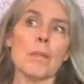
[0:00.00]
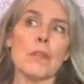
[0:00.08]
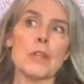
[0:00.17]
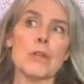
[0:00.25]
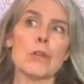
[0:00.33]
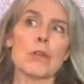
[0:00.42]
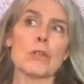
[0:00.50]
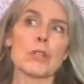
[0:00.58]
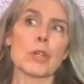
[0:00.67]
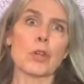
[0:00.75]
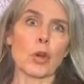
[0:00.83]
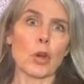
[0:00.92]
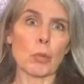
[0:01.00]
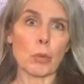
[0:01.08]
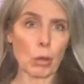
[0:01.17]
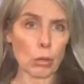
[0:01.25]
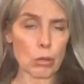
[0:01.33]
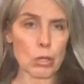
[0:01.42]
you use the term
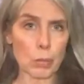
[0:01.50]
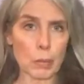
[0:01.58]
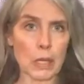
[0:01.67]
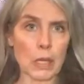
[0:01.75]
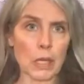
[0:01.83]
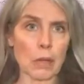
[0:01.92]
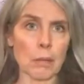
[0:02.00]
who you be.